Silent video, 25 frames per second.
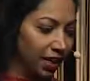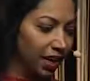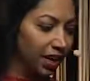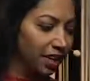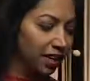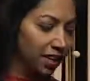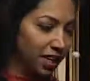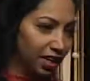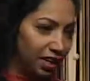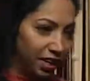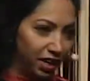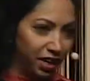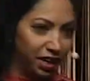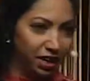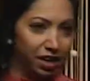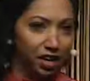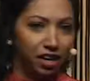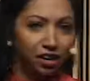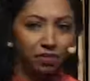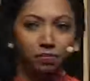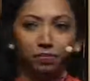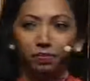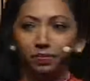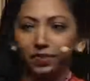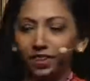Nā
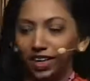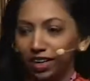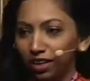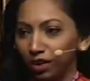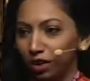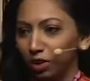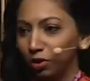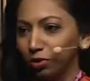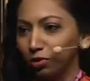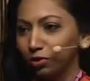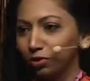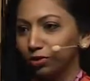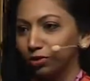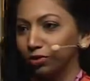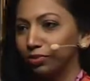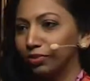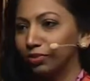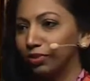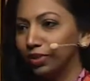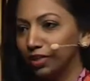reira, tēnā koutou,